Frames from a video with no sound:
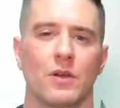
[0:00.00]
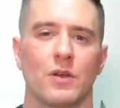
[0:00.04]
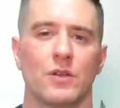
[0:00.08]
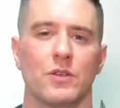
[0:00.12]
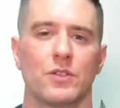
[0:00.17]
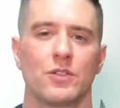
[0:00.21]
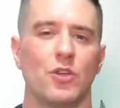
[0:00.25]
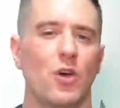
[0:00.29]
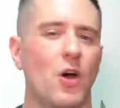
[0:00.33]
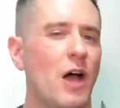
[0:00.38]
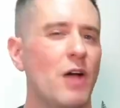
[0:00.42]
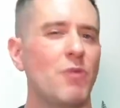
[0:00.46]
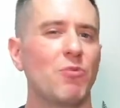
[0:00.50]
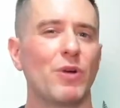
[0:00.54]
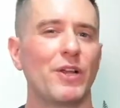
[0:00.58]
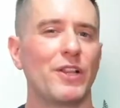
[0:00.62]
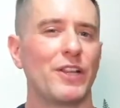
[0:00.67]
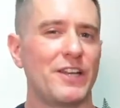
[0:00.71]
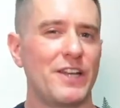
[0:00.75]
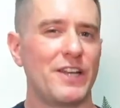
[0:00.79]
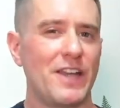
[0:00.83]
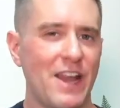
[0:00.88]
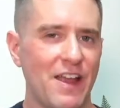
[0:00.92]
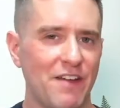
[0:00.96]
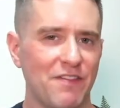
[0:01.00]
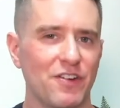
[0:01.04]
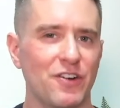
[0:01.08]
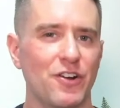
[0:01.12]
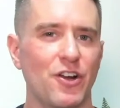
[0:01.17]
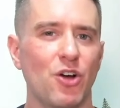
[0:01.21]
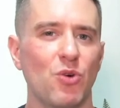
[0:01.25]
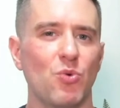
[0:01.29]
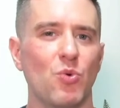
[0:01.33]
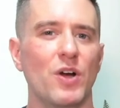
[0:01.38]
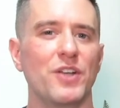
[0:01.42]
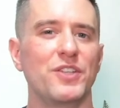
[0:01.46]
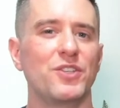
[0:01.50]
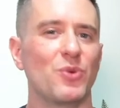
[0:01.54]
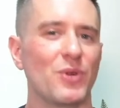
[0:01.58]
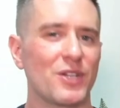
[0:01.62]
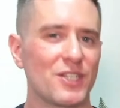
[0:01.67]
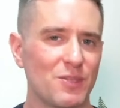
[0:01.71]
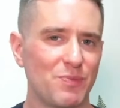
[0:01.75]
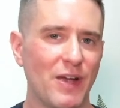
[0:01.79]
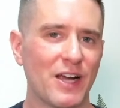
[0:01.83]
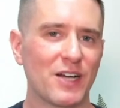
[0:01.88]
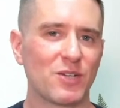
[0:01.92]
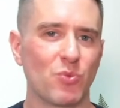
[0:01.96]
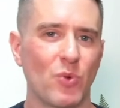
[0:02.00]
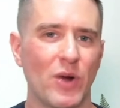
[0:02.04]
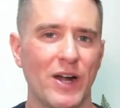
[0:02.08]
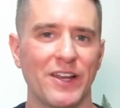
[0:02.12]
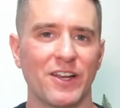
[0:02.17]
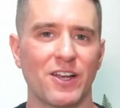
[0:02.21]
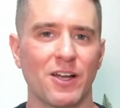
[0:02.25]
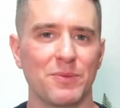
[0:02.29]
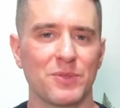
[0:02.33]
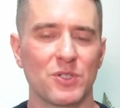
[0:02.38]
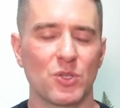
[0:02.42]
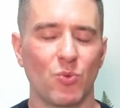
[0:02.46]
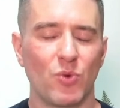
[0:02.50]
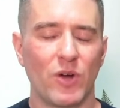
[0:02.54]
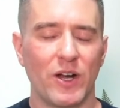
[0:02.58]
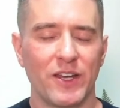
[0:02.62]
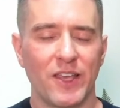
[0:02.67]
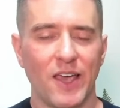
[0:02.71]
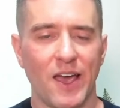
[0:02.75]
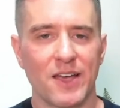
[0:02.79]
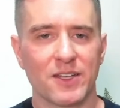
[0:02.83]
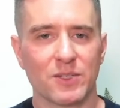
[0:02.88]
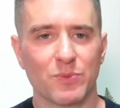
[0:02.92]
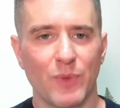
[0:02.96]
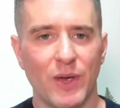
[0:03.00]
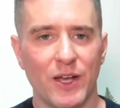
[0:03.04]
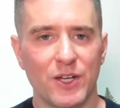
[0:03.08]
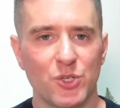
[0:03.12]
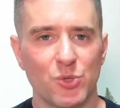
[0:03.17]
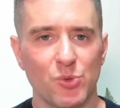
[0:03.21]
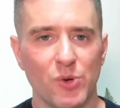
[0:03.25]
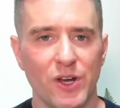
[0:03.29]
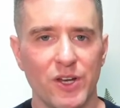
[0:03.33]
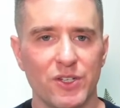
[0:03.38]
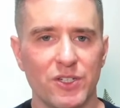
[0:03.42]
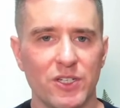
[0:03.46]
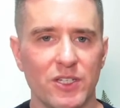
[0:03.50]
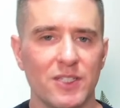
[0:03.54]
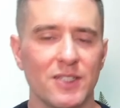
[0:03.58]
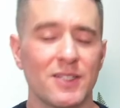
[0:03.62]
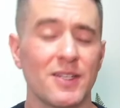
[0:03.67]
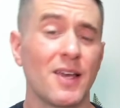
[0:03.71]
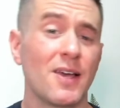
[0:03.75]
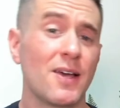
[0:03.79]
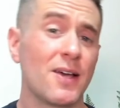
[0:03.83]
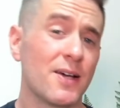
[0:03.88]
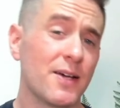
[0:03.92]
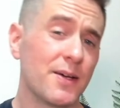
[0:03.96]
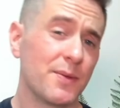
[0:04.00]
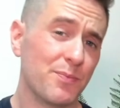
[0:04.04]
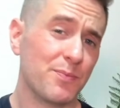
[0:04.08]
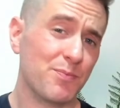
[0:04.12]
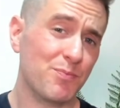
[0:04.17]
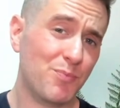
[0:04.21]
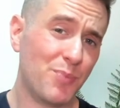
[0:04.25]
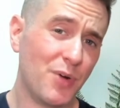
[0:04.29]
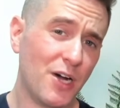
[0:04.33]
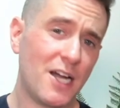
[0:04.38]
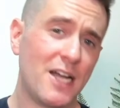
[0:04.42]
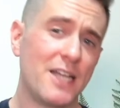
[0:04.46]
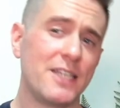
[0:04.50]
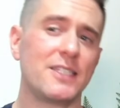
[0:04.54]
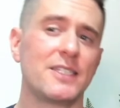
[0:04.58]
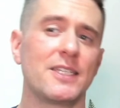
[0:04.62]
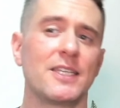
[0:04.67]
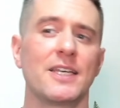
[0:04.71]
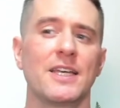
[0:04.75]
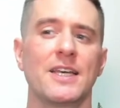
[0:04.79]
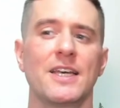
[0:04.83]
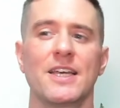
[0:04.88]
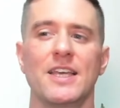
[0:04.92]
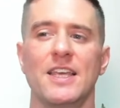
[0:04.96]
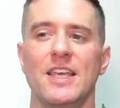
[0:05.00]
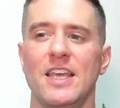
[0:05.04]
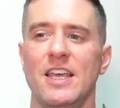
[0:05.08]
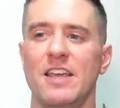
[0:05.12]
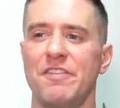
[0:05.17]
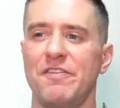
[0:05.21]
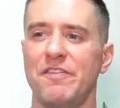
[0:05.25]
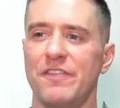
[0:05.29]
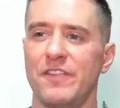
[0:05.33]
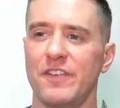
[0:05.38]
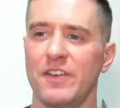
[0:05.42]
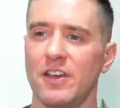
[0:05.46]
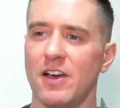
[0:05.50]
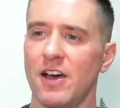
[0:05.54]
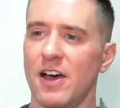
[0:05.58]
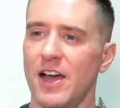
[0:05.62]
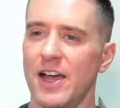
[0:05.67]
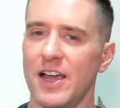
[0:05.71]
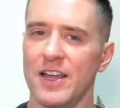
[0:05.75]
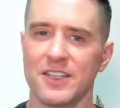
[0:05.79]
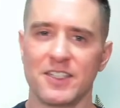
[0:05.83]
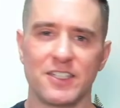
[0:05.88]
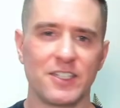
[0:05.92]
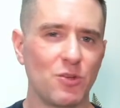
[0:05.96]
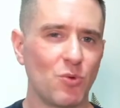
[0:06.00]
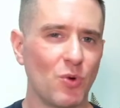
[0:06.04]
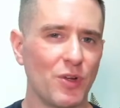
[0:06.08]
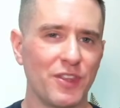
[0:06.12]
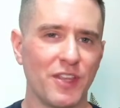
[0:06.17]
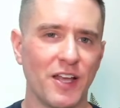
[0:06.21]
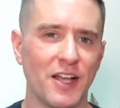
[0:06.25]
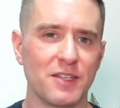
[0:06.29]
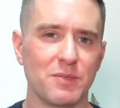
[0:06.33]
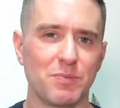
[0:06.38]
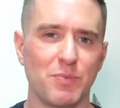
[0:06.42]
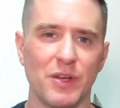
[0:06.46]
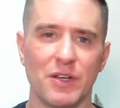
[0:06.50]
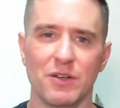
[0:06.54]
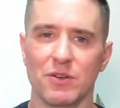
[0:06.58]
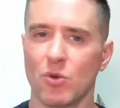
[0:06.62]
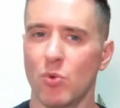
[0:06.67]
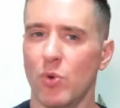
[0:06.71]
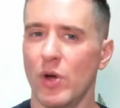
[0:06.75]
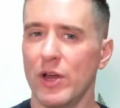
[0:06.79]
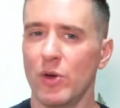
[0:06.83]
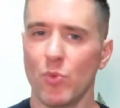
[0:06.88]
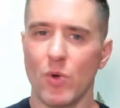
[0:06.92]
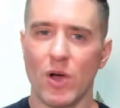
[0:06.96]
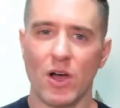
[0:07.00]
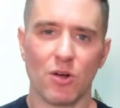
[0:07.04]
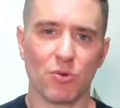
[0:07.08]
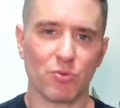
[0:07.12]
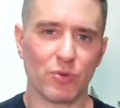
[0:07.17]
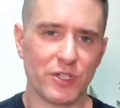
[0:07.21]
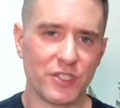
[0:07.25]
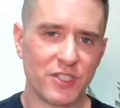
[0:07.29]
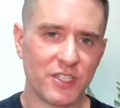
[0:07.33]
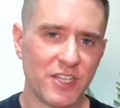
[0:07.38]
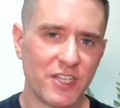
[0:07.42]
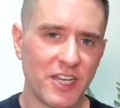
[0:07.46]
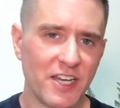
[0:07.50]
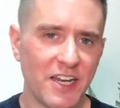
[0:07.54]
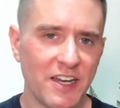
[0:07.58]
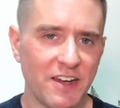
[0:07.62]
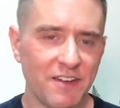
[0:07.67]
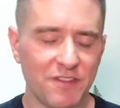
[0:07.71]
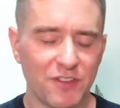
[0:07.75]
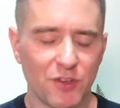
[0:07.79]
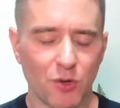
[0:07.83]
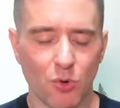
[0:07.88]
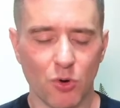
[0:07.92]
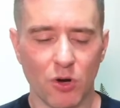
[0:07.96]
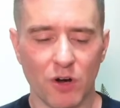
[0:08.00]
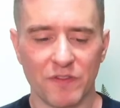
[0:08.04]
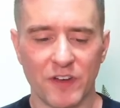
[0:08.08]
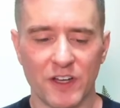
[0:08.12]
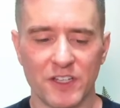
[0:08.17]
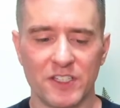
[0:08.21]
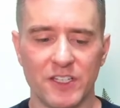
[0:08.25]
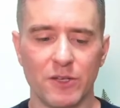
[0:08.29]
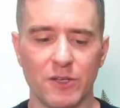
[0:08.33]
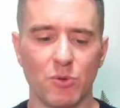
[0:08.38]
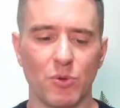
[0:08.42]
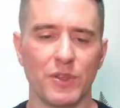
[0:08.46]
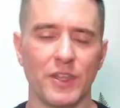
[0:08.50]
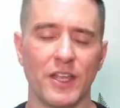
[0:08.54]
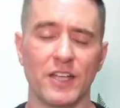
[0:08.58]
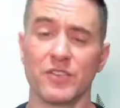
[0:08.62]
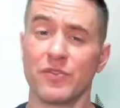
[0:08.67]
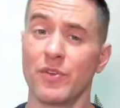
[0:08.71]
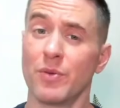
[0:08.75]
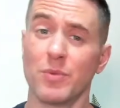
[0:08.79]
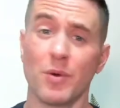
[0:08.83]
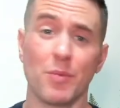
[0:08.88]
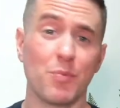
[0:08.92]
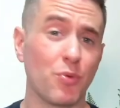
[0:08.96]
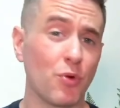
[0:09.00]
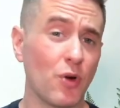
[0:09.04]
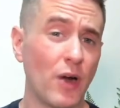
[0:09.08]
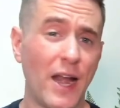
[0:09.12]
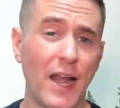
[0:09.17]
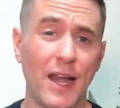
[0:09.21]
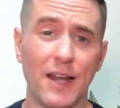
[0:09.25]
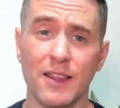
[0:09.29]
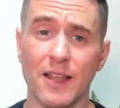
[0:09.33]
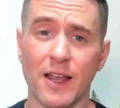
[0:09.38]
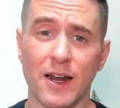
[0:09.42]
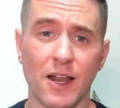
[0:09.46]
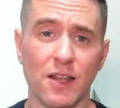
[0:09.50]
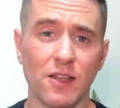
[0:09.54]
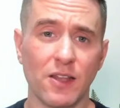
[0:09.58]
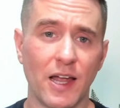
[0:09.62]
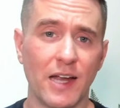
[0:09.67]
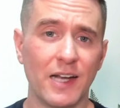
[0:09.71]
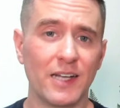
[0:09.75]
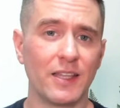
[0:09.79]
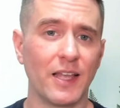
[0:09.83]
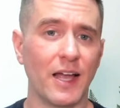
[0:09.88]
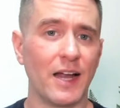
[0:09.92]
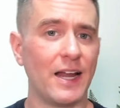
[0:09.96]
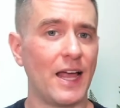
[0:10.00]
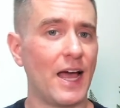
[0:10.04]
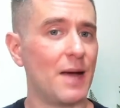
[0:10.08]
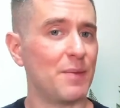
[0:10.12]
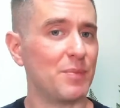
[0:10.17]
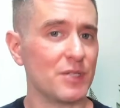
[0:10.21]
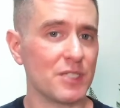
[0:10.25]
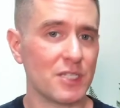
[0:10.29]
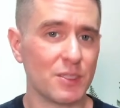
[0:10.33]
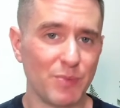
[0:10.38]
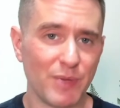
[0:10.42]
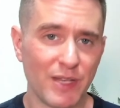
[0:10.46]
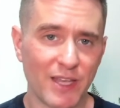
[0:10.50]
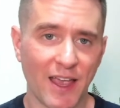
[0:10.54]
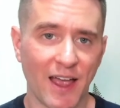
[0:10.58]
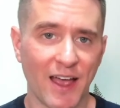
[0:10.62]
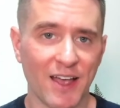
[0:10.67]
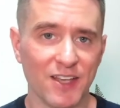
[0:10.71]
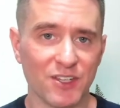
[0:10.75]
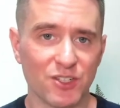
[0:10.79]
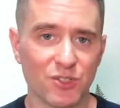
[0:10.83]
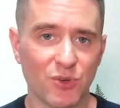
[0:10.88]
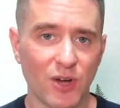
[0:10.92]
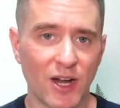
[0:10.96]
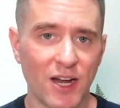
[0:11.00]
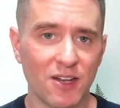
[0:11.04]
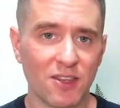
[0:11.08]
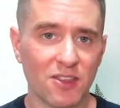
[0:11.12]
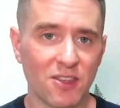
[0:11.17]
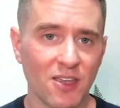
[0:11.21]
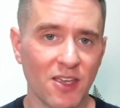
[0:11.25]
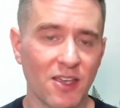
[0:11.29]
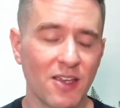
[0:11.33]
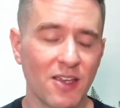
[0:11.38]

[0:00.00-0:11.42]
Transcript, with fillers: So I really never know what to expect when it comes to wine cask maturations, but if I see one that's been quite well received, or if I see one that's from a brand that I like that happens to be cask strength,